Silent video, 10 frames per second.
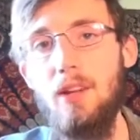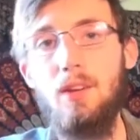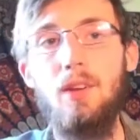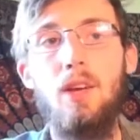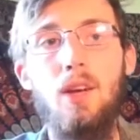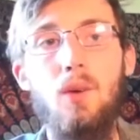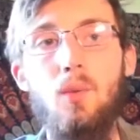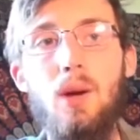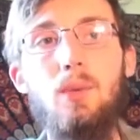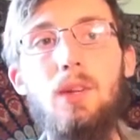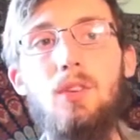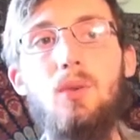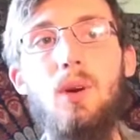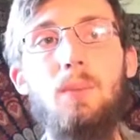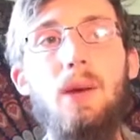And when we
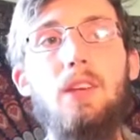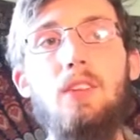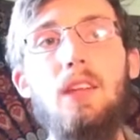do our best,